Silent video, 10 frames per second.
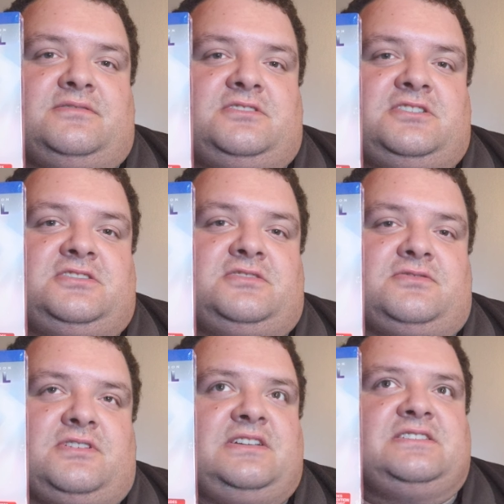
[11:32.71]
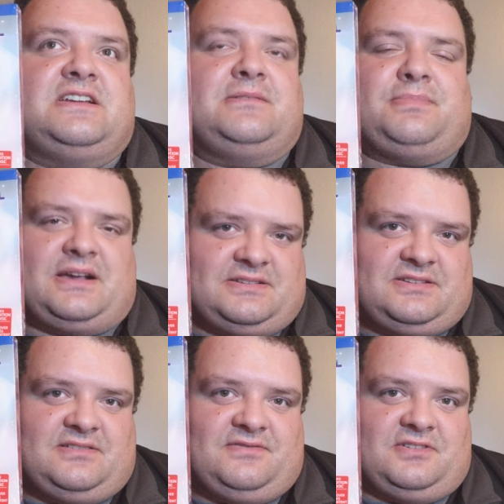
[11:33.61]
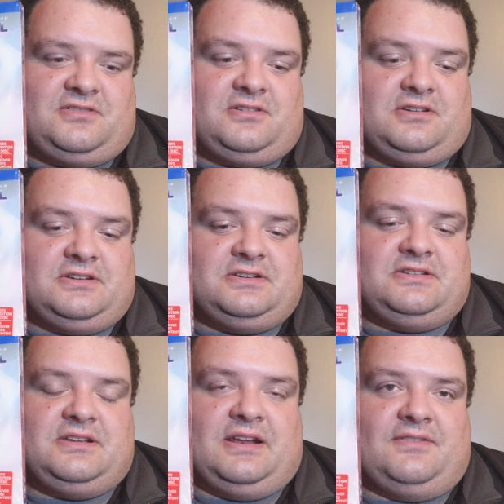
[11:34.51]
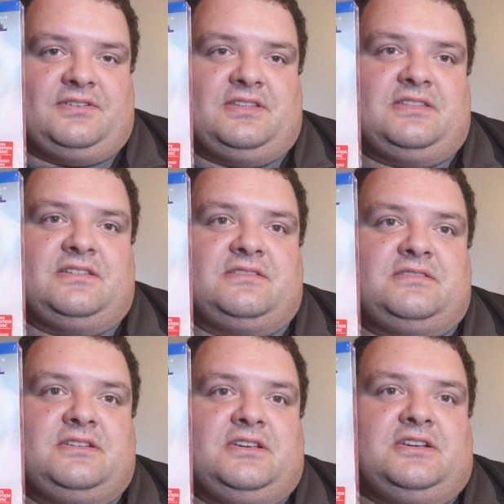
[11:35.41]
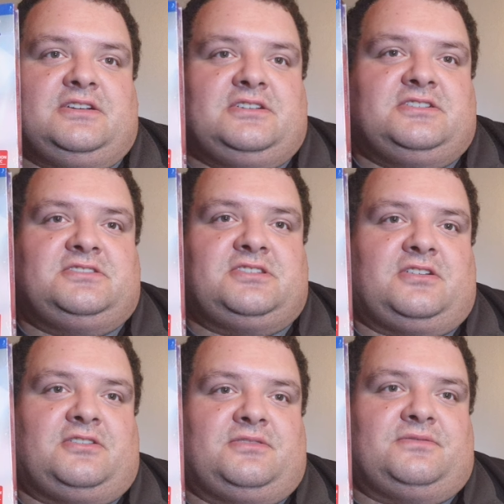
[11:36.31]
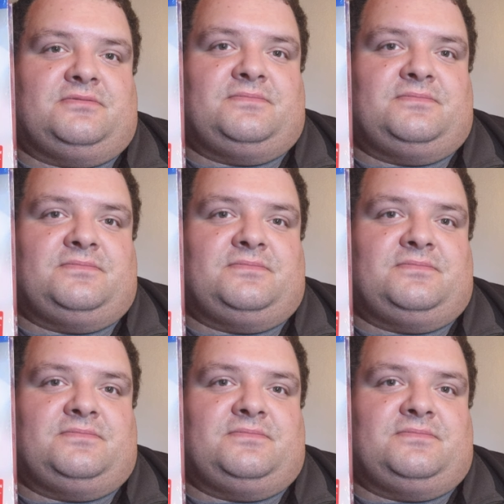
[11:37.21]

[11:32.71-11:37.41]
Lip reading: just really staying positive and good and everything. So,